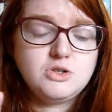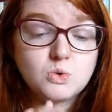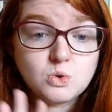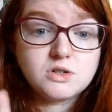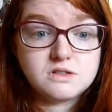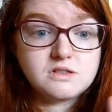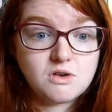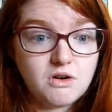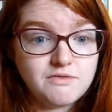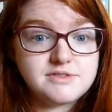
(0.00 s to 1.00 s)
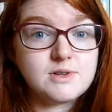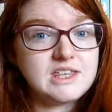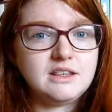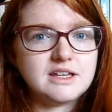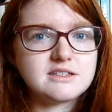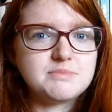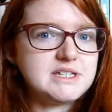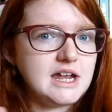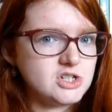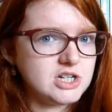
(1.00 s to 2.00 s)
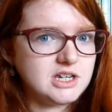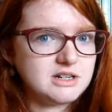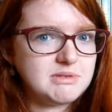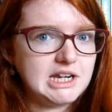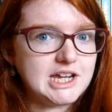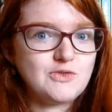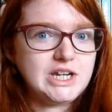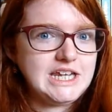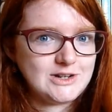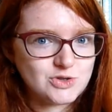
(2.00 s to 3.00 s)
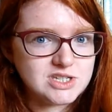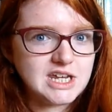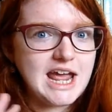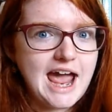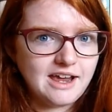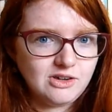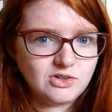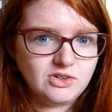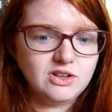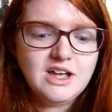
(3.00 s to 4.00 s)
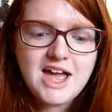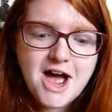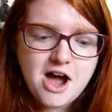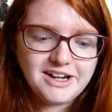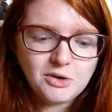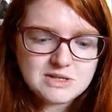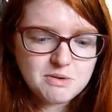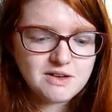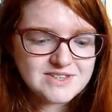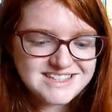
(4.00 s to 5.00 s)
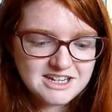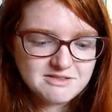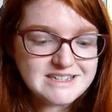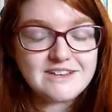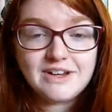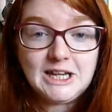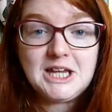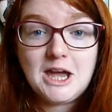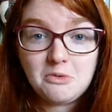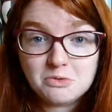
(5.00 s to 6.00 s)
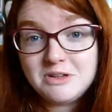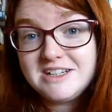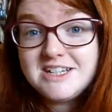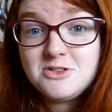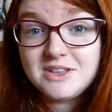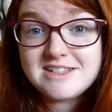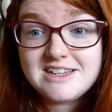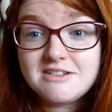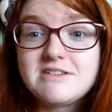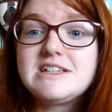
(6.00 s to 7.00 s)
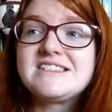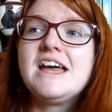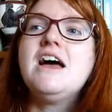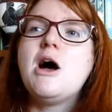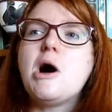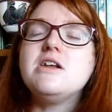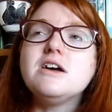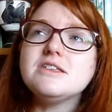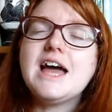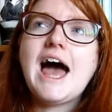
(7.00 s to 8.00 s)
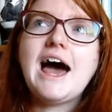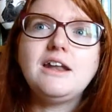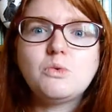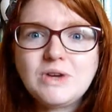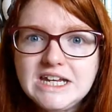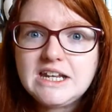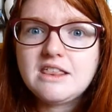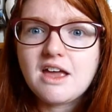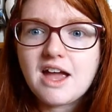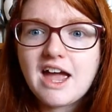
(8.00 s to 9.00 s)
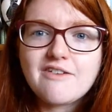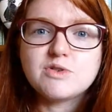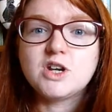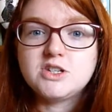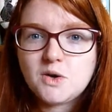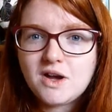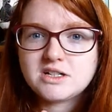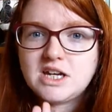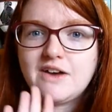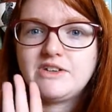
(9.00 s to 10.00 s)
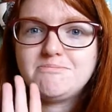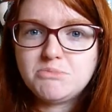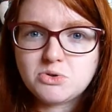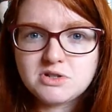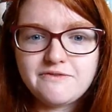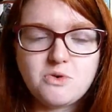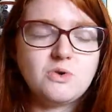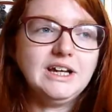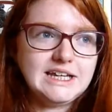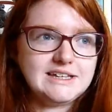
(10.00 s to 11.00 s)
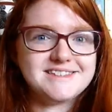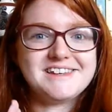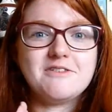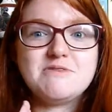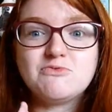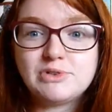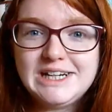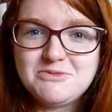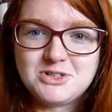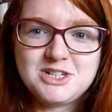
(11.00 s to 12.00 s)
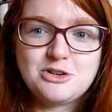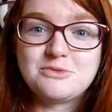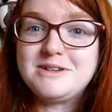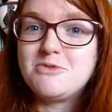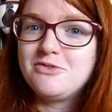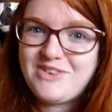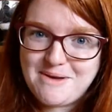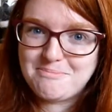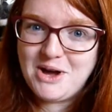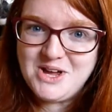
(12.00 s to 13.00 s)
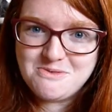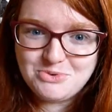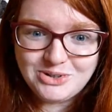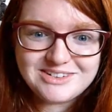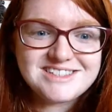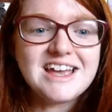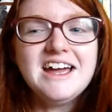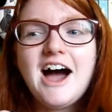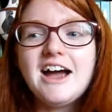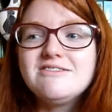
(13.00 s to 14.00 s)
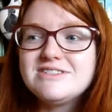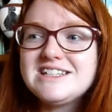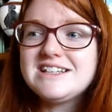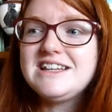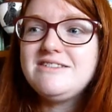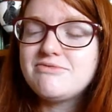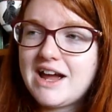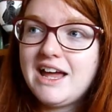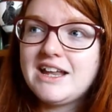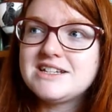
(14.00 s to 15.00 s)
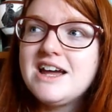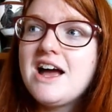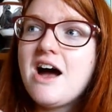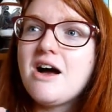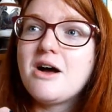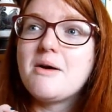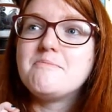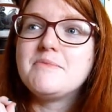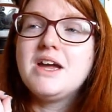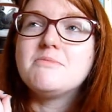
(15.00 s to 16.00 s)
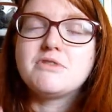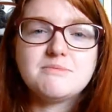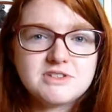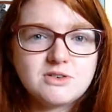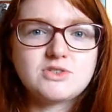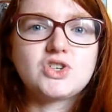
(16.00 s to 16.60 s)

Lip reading: daughters of, so I think that's potentially going to be like a really interesting angle. I know it's part of the series. If I like it, I will be continuing the series. Another Halloweeny thing I have, which I don't actually have any books for, is I've been really wanting to read more vampire books. I recently read Bram Stoker's